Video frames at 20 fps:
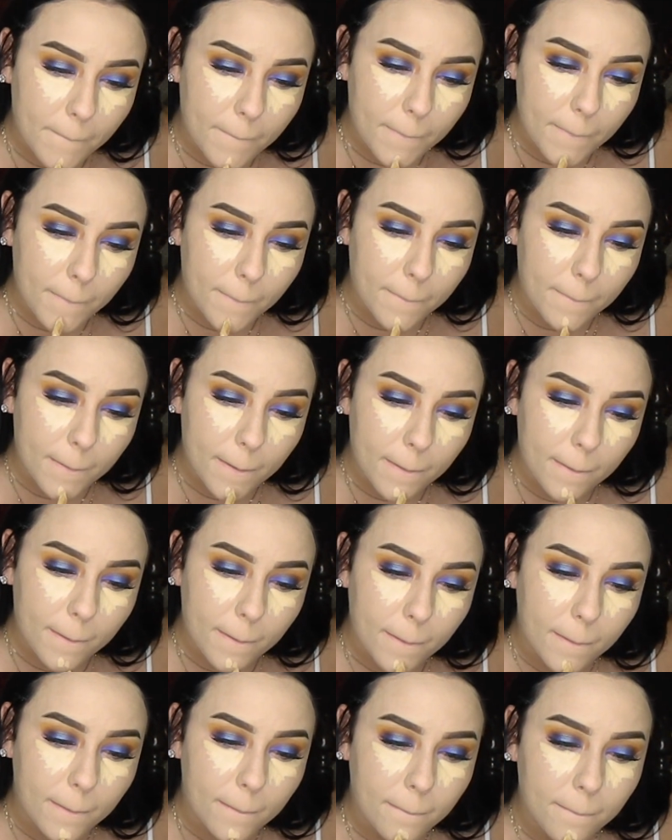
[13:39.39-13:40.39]
So I'm just
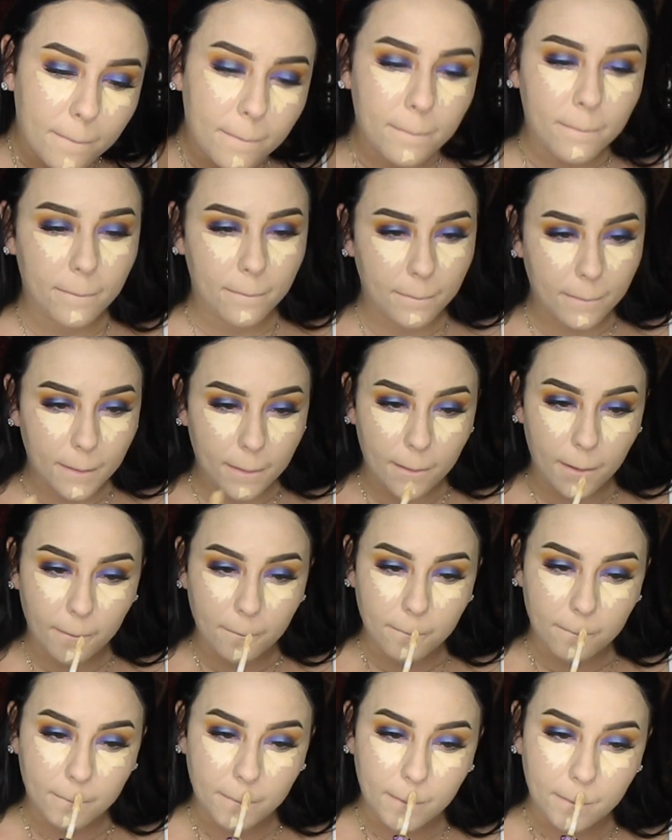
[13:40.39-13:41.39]
going to, you know,
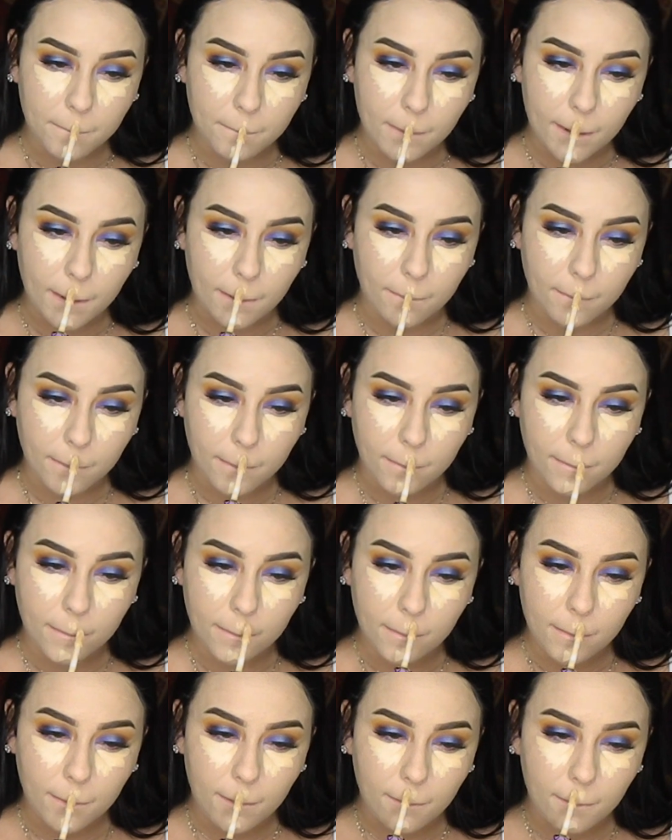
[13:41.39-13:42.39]
do me. You do
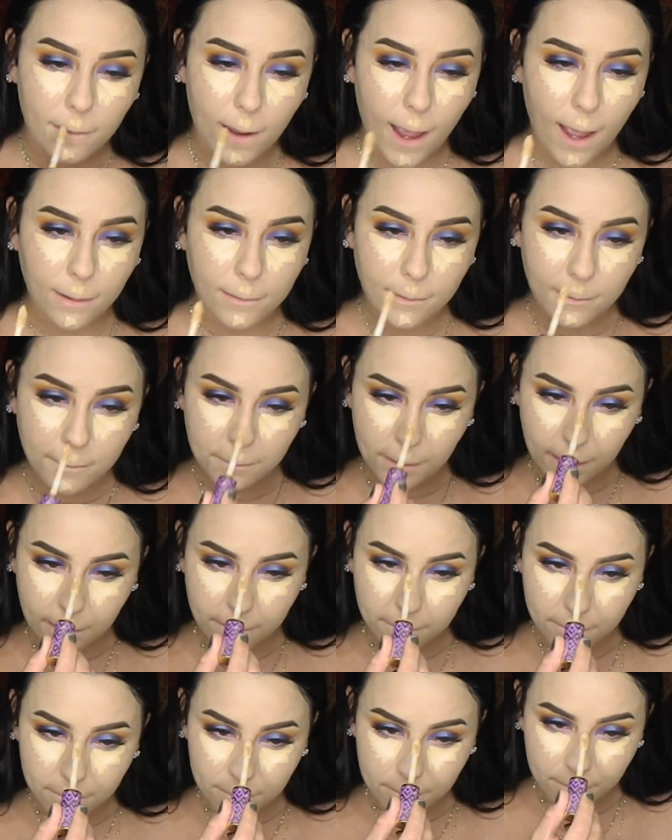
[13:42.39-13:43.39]
you. I do me.
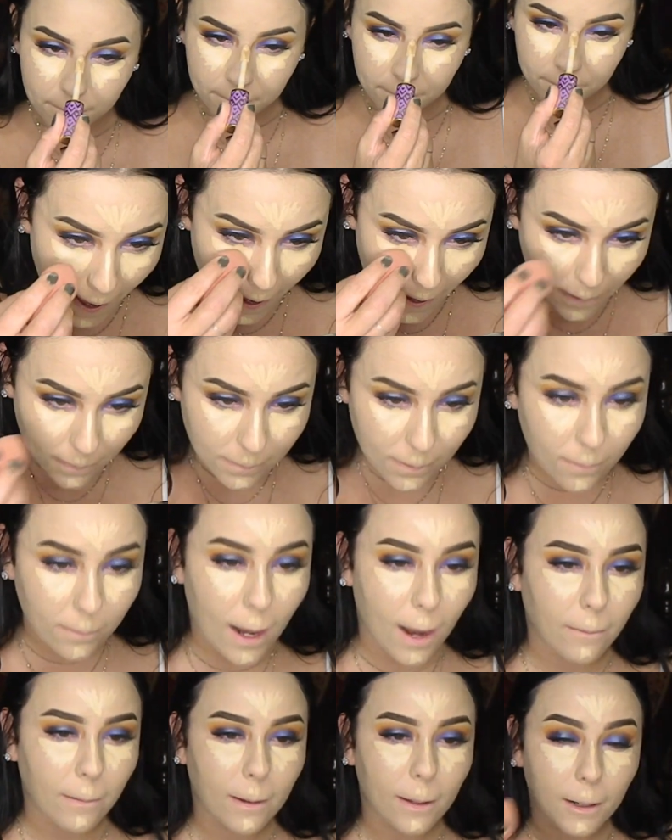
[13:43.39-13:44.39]
So
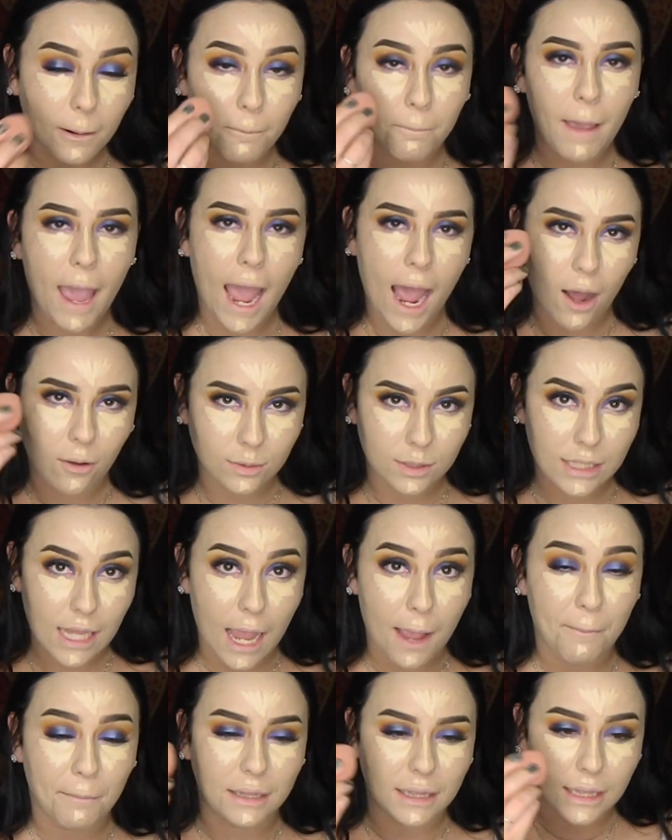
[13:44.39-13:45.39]
now we're going to pounce
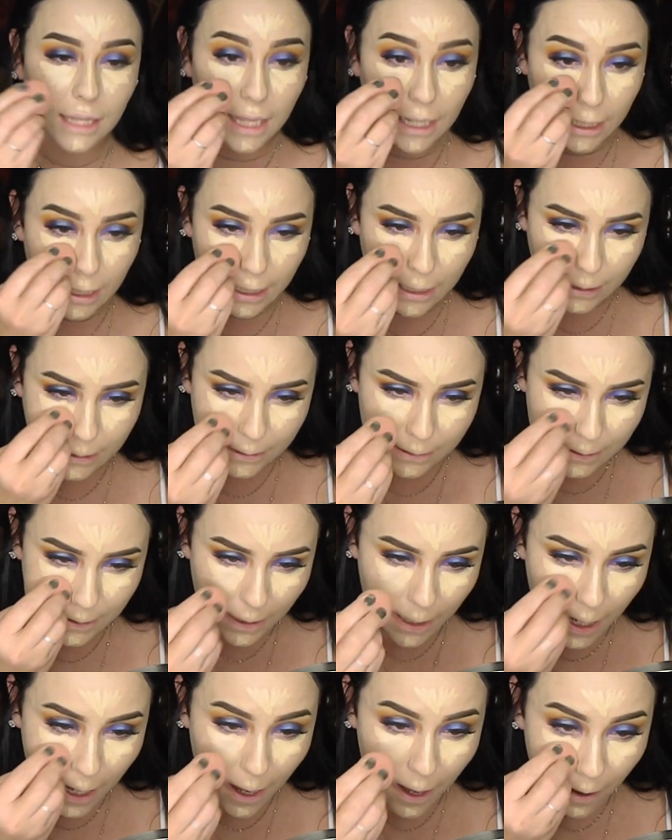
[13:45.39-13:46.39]
and blend this.
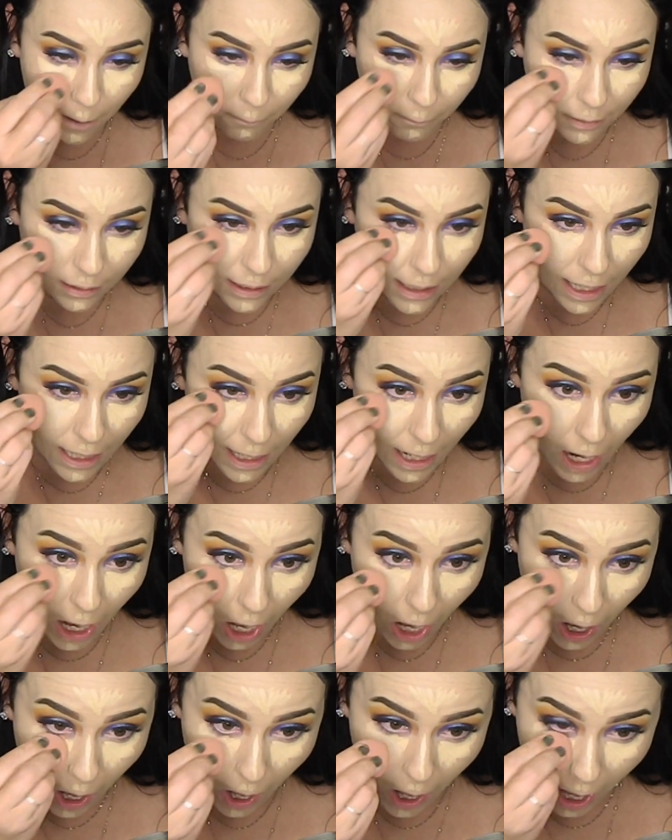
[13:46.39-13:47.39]
Blend it
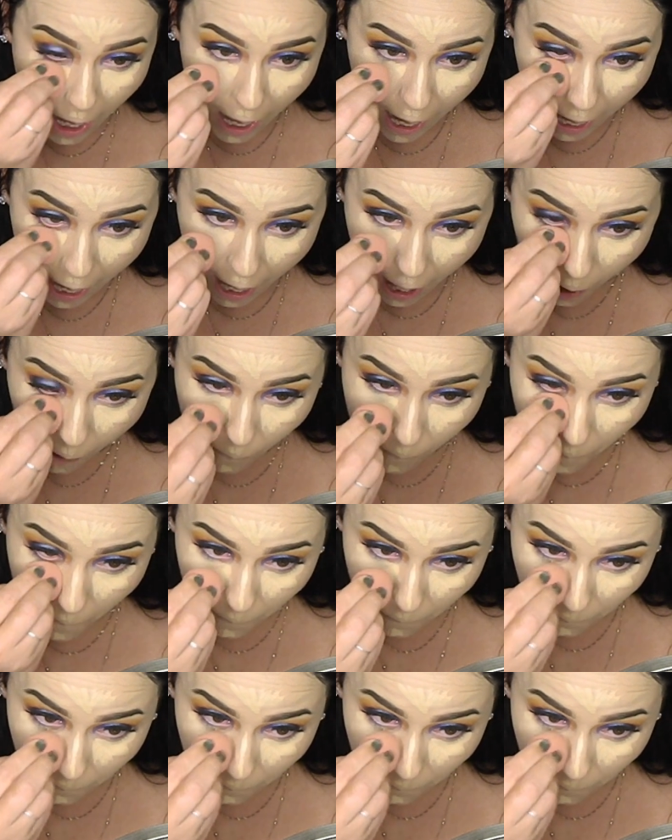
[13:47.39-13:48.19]
all out.